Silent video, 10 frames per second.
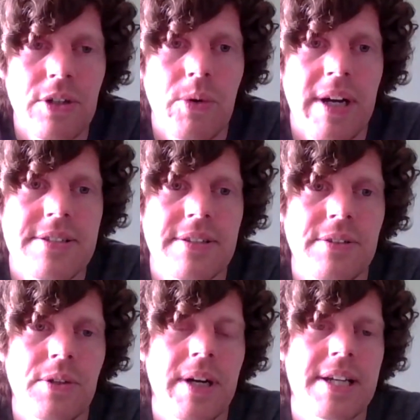good question.
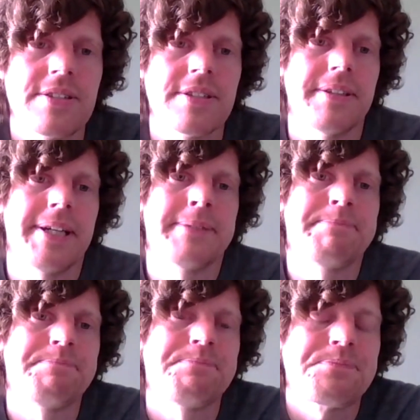Good question.
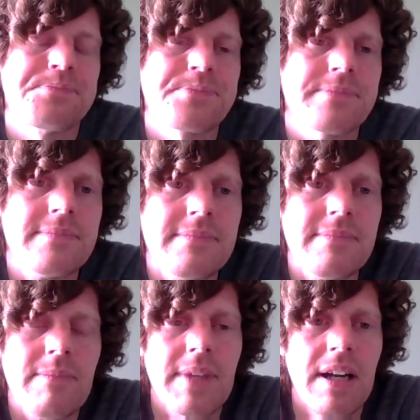Um,
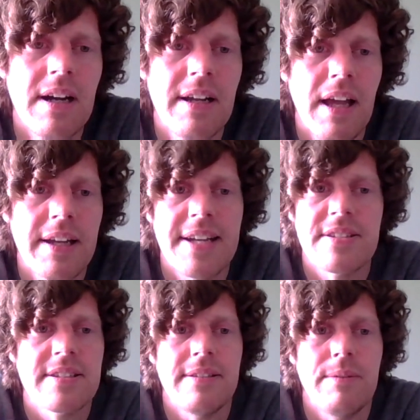I, I guess
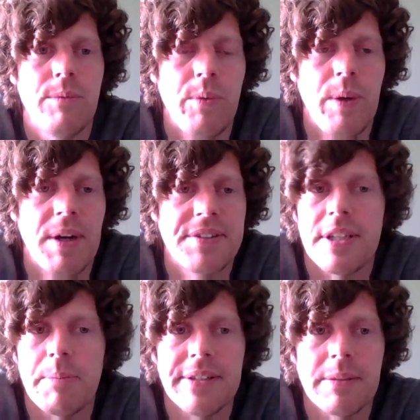we wanted
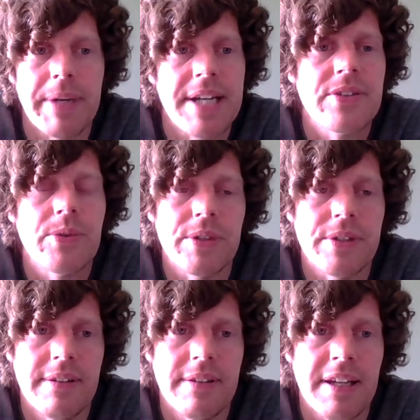to build a basic one
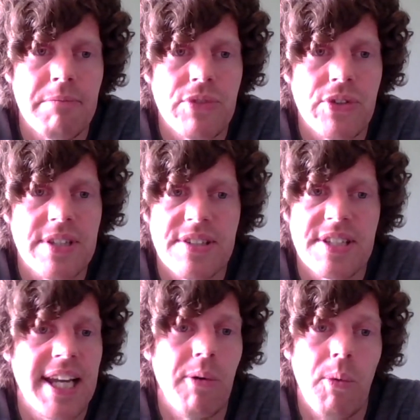um, just to
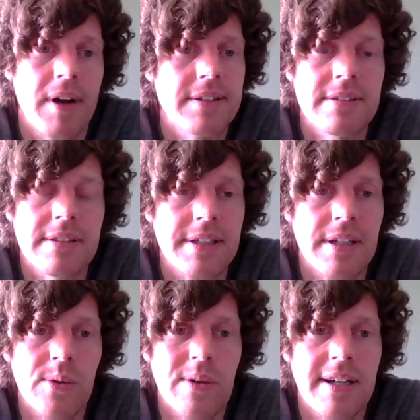see how it worked. You
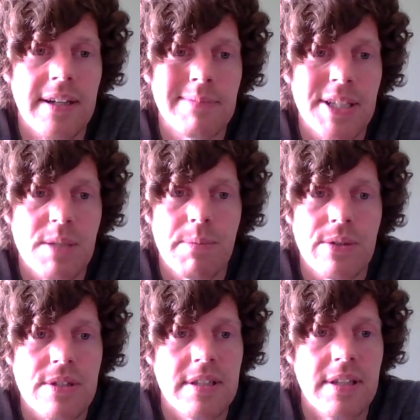know, um, I suppose